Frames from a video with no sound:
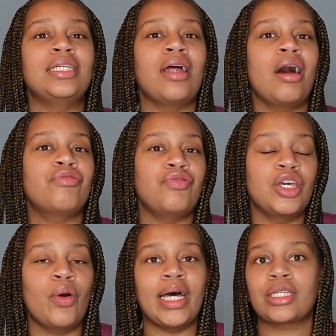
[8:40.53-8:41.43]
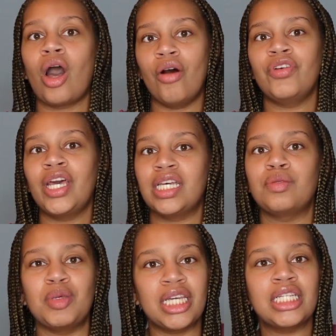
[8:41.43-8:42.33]
not feel as confident as
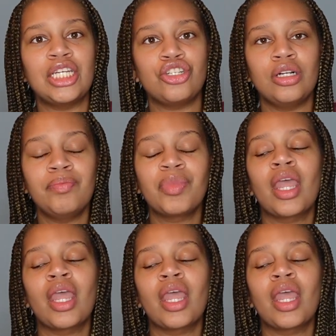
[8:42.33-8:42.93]
being a teacher.